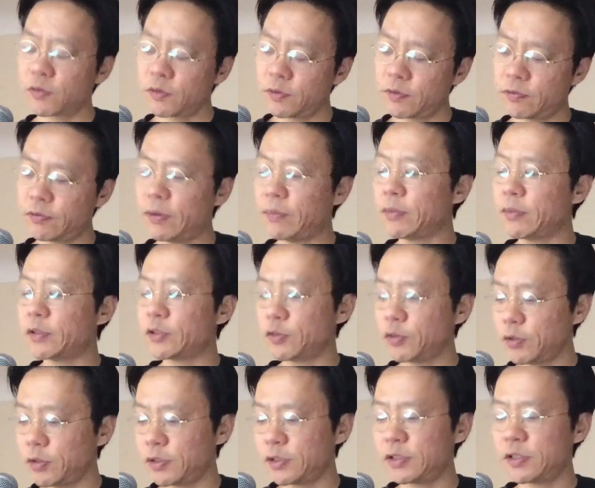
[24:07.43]
from the
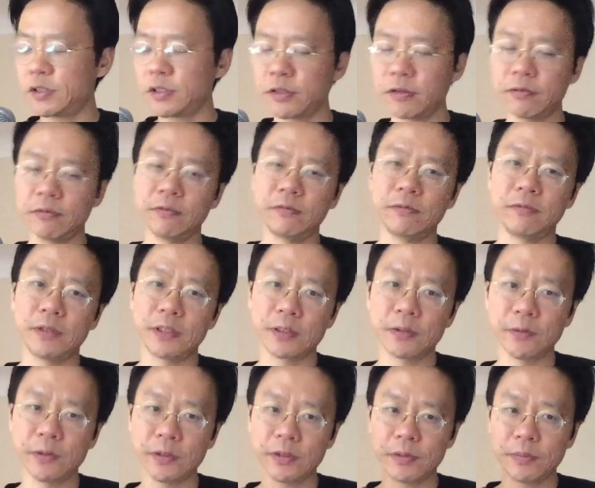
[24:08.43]
students. So we're
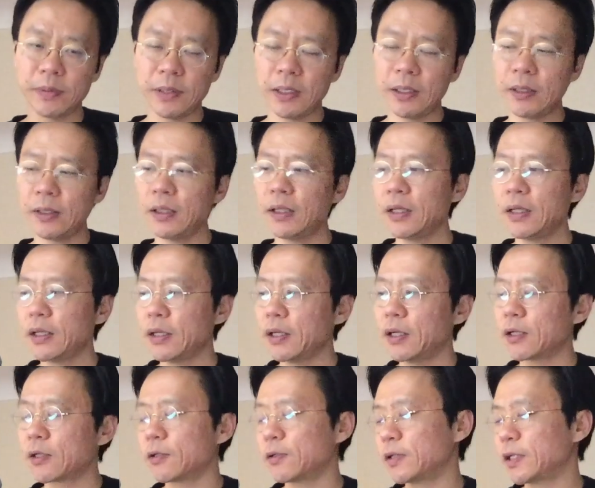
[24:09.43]
going to be
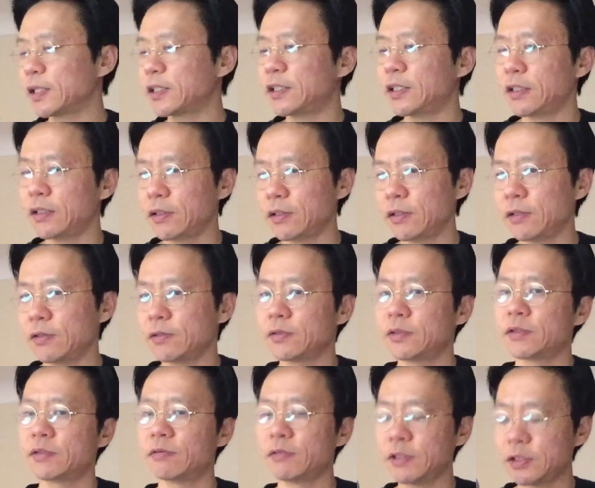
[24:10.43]
collecting those
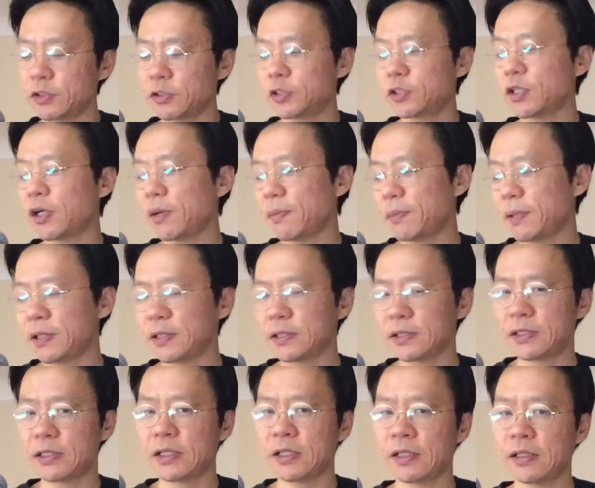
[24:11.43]
research
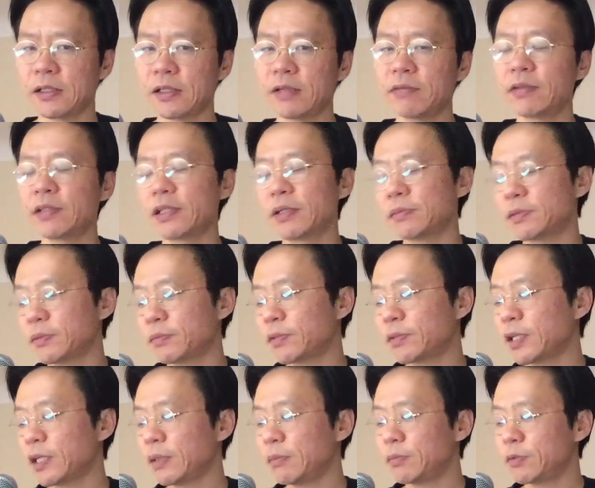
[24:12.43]
topics and giving them some
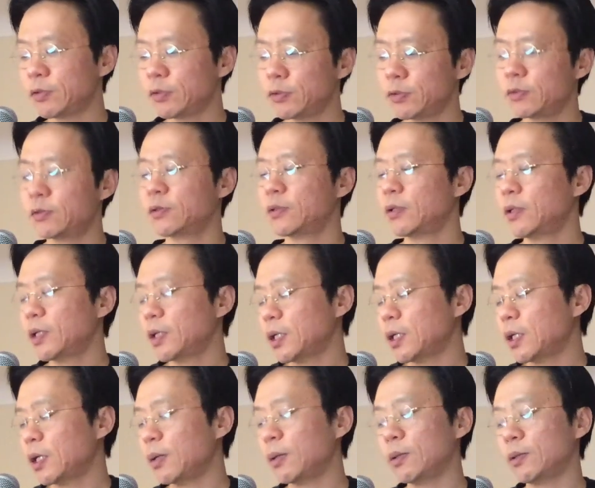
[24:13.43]
time to
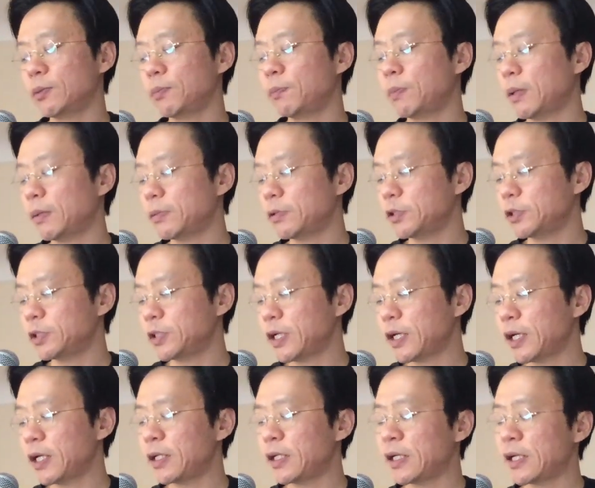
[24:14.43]
publish
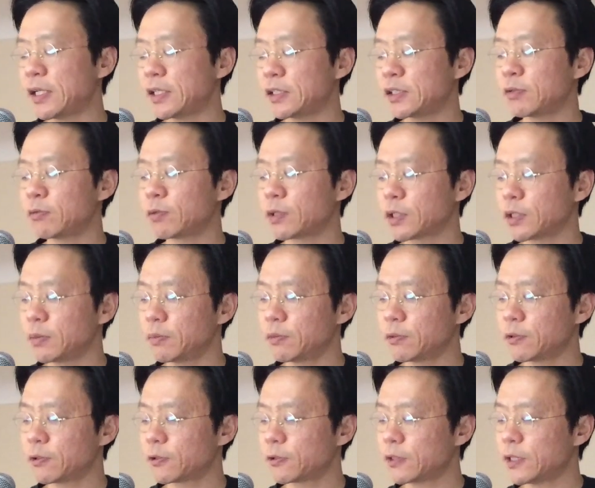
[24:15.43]
that as a work in
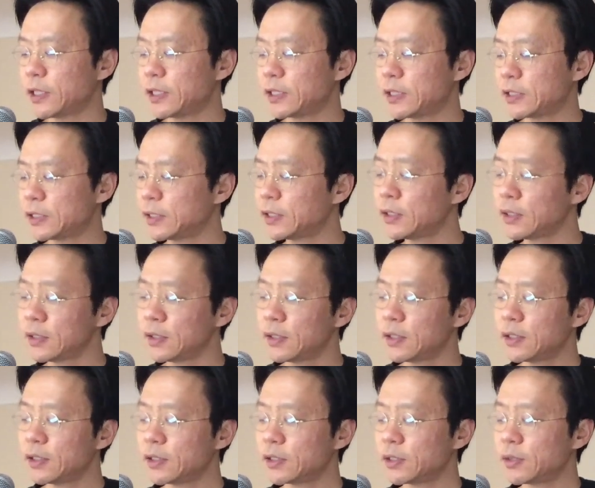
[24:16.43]
progress.
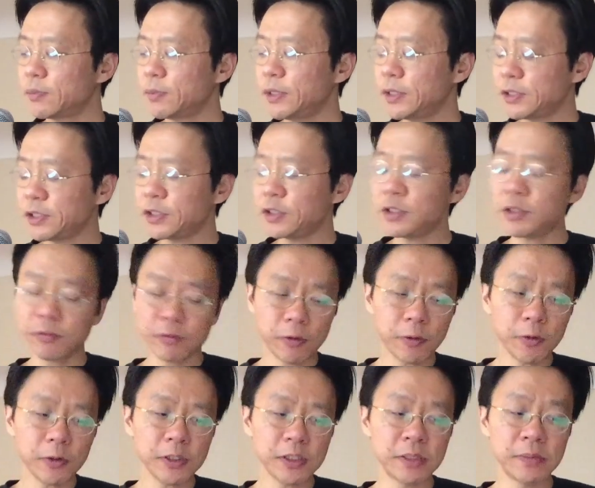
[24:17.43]
So mid-century
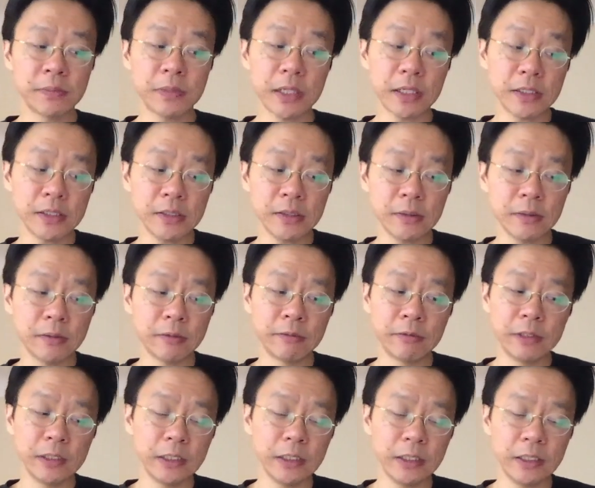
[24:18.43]
Fordism, that's a
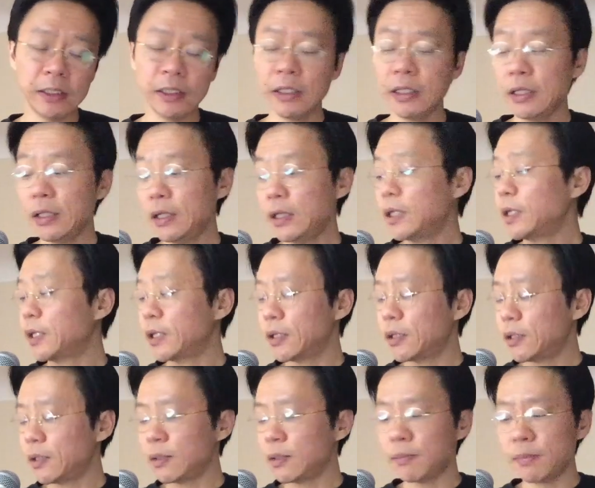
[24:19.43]
really
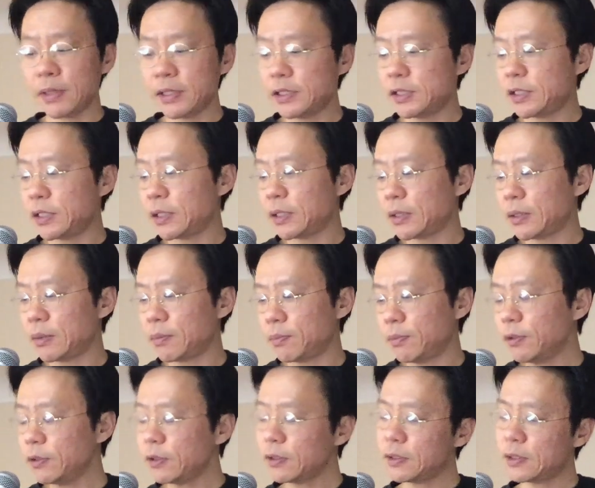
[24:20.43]
amazing
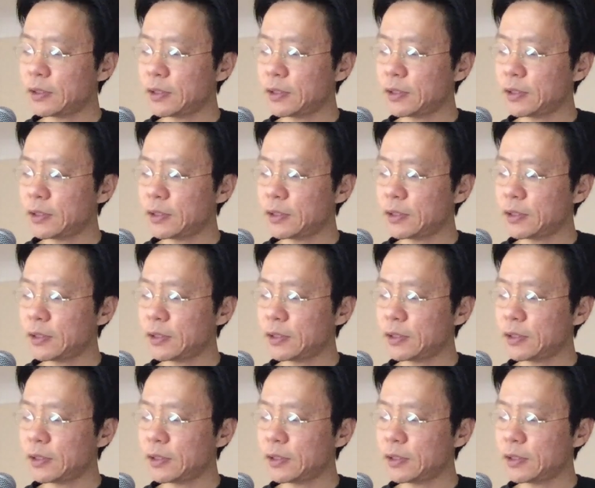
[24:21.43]
book